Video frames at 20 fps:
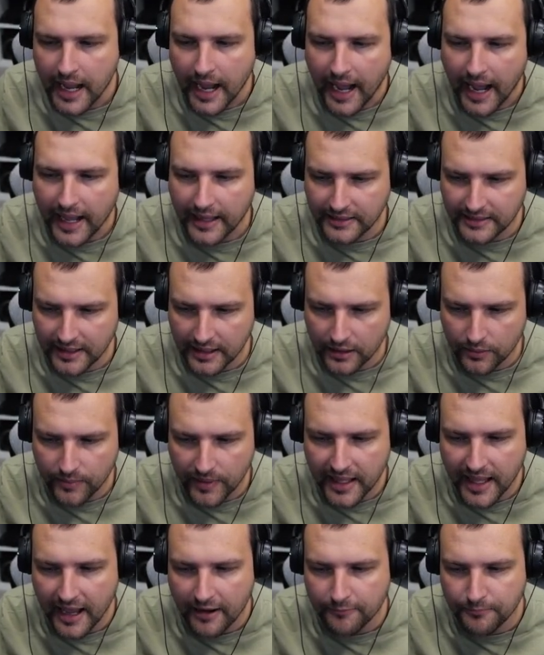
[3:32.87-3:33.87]
I think we
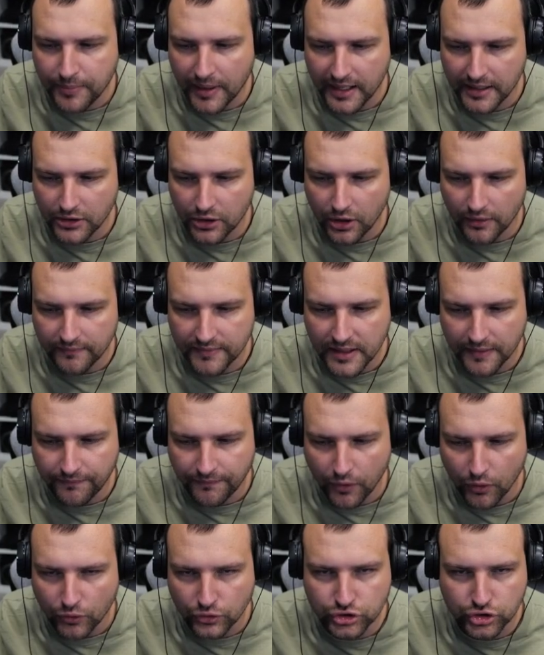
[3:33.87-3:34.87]
have plenty of the
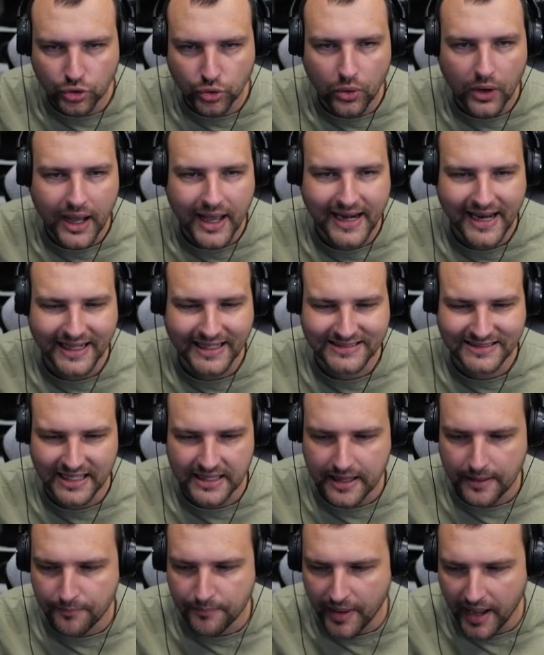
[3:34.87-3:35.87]
folks to
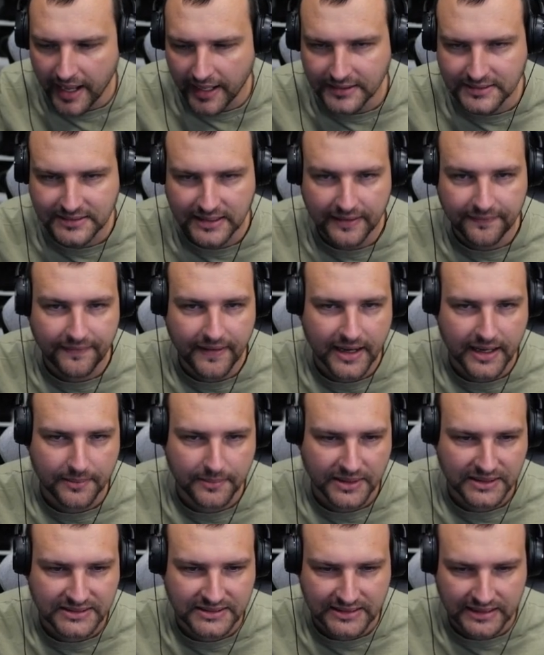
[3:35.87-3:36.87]
reset the base if
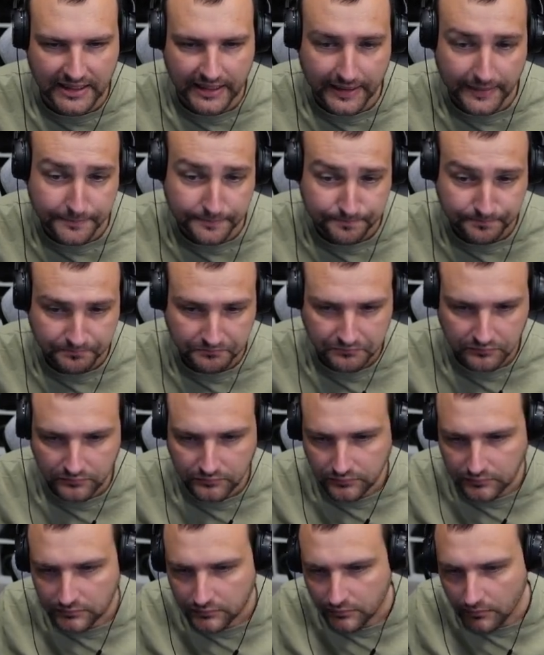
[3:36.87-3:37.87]
enemies
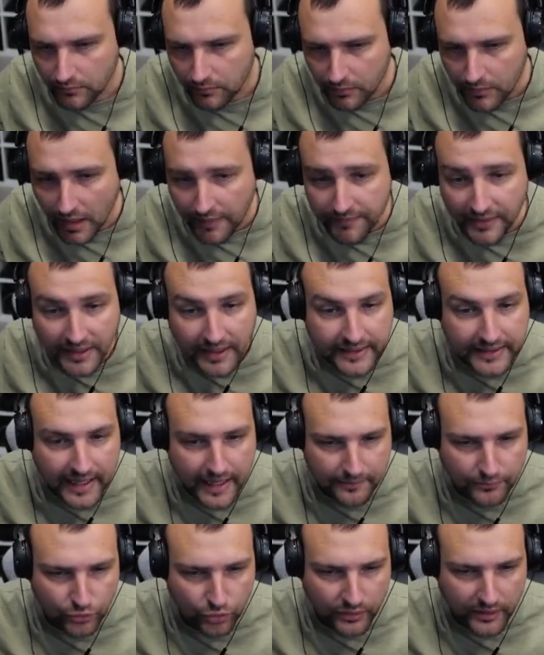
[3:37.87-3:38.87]
will
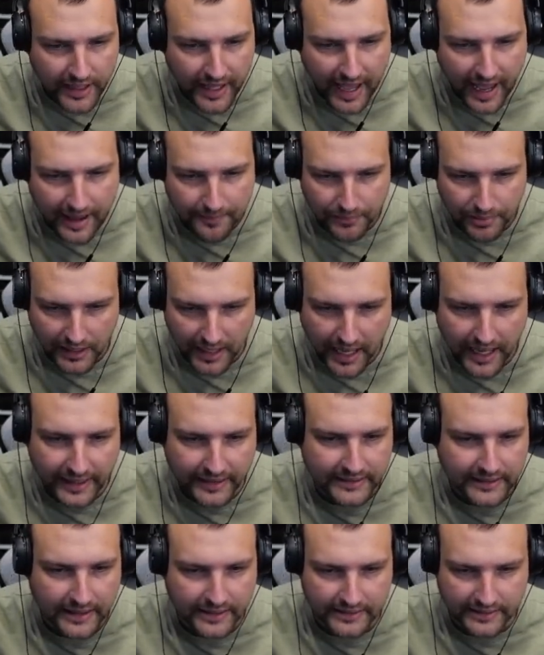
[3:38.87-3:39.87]
attempt to cap,
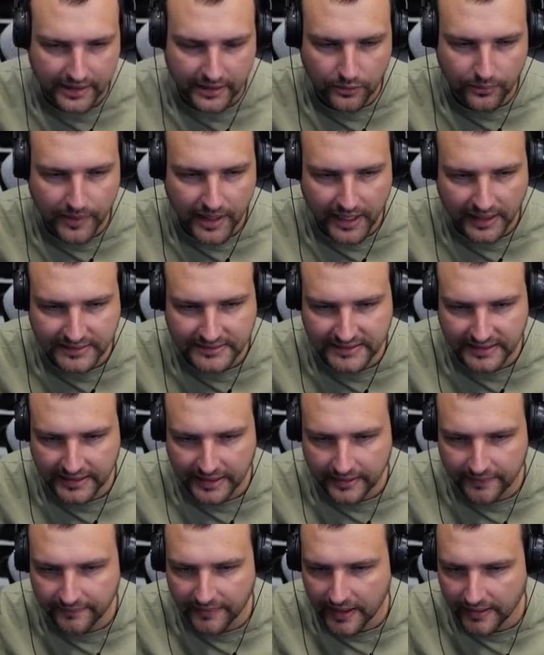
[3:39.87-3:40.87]
right? I think we are
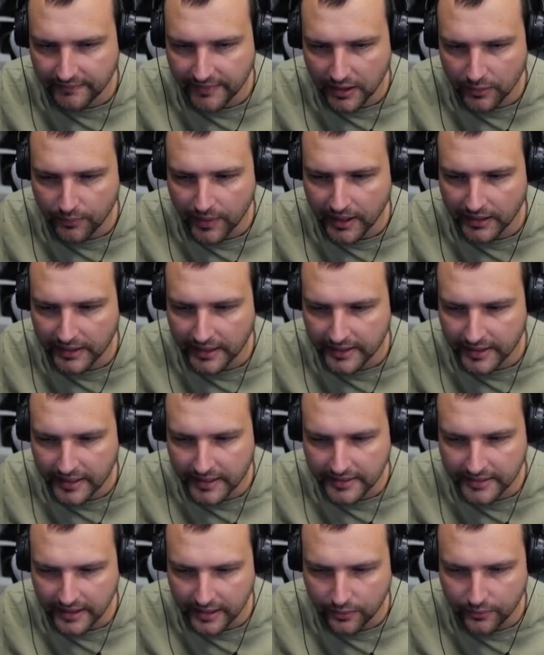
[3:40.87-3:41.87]
sitting very, very well, and I
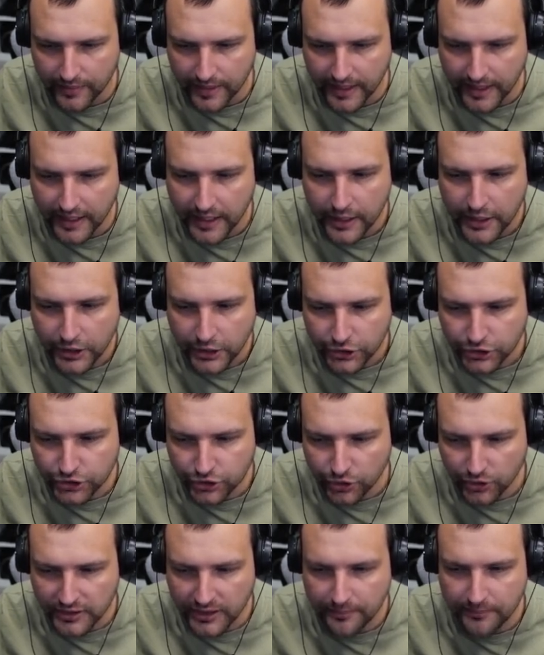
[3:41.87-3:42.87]
think we
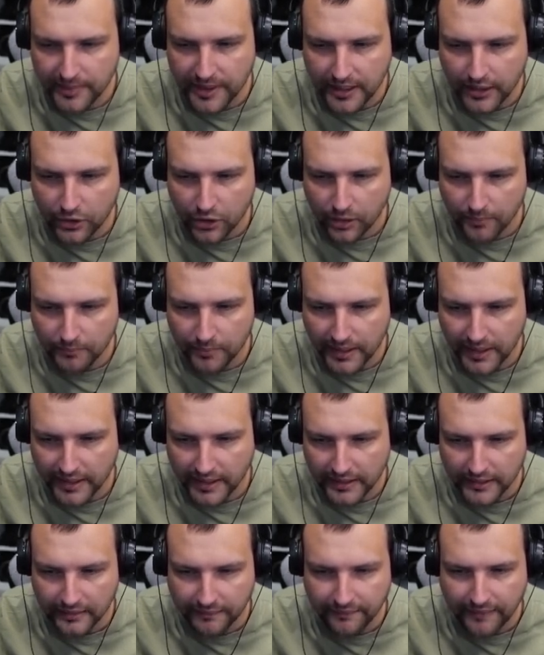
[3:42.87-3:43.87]
should be
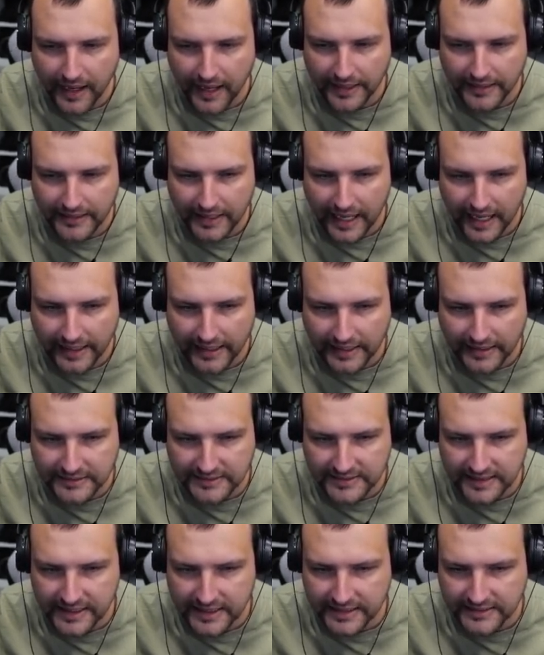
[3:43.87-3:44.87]
completely fine. I can
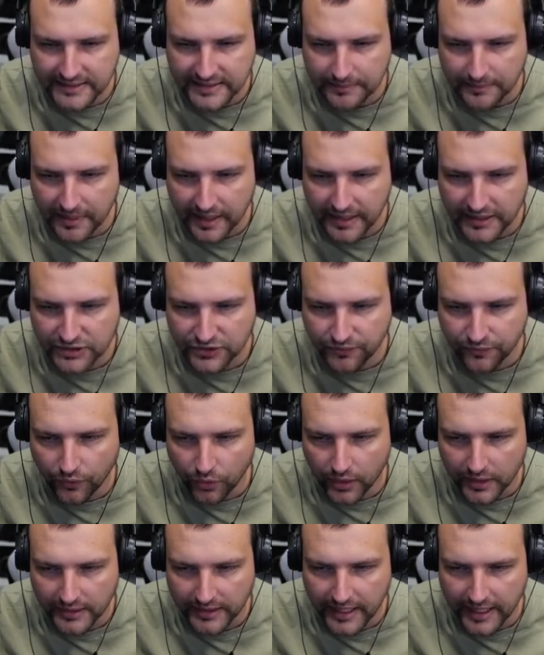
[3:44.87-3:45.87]
see this
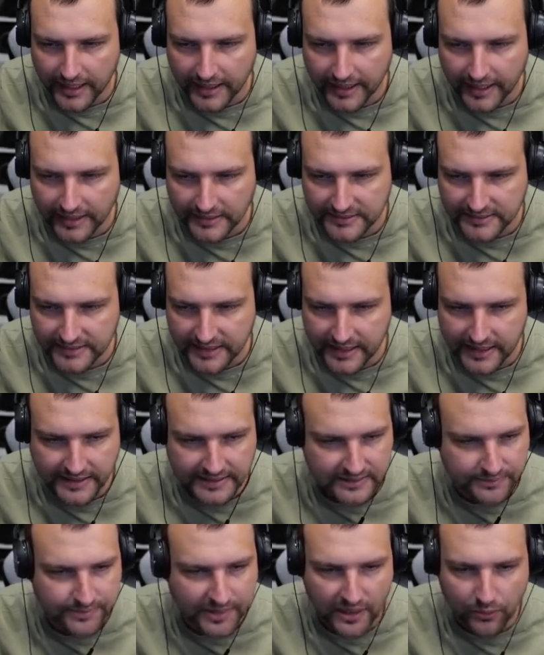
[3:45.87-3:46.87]
MX-40, I can see
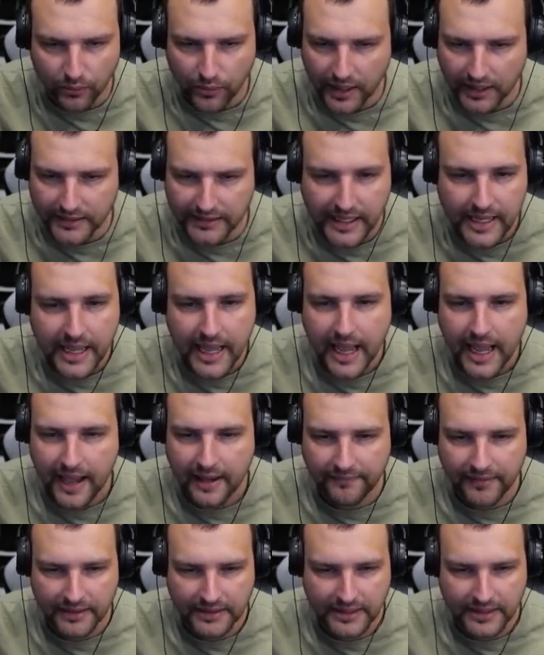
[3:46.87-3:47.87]
this B1,
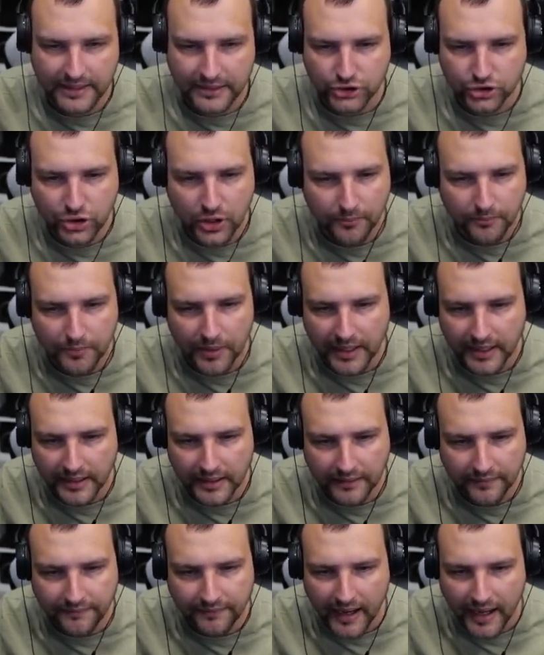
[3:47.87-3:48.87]
everything is
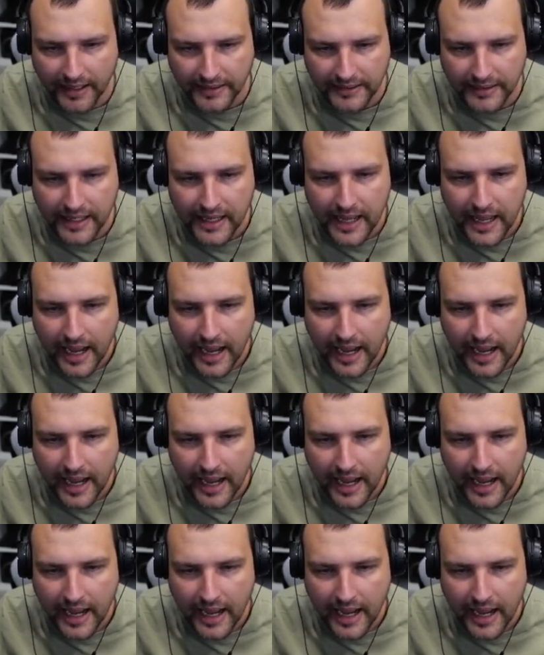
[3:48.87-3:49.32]
completely fine.